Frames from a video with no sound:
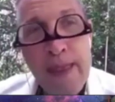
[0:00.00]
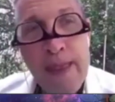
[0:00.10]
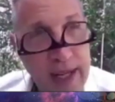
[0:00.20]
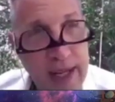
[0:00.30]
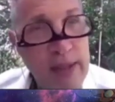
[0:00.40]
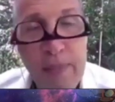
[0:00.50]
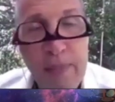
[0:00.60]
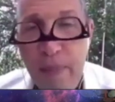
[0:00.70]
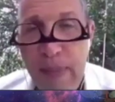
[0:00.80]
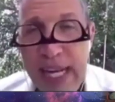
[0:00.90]
then
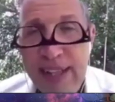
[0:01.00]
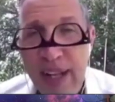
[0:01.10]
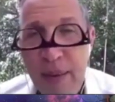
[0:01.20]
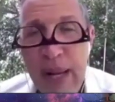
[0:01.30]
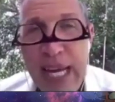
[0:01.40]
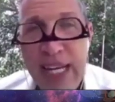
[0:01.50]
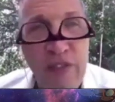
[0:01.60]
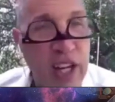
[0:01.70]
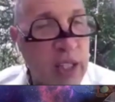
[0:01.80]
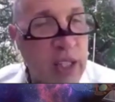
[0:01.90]
make it
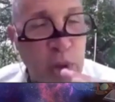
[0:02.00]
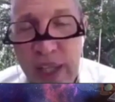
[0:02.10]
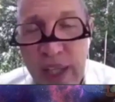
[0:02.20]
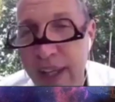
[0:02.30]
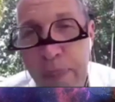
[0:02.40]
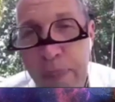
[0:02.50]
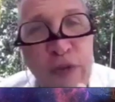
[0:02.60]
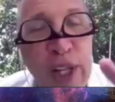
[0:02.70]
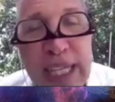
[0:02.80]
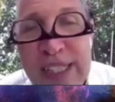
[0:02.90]
available. Be
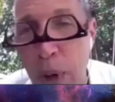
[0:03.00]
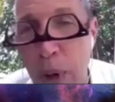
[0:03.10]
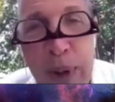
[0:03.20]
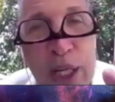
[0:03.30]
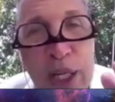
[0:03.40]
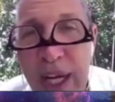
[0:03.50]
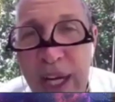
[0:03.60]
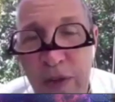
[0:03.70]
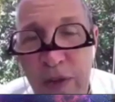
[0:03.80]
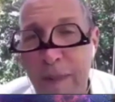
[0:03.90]
flexible, be
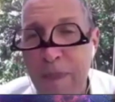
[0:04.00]
creative.